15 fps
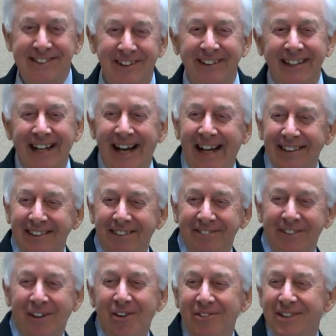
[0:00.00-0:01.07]
So I
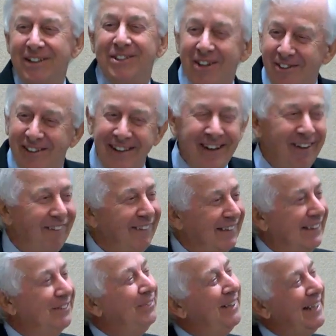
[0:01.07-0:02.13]
loved going to Tokyo
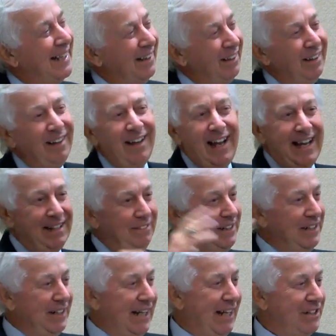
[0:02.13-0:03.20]
because we had a lot of
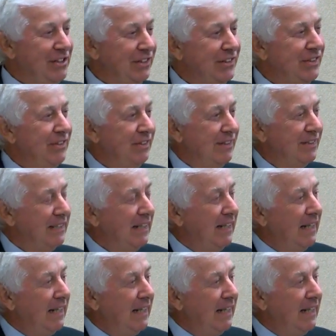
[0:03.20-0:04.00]
international students.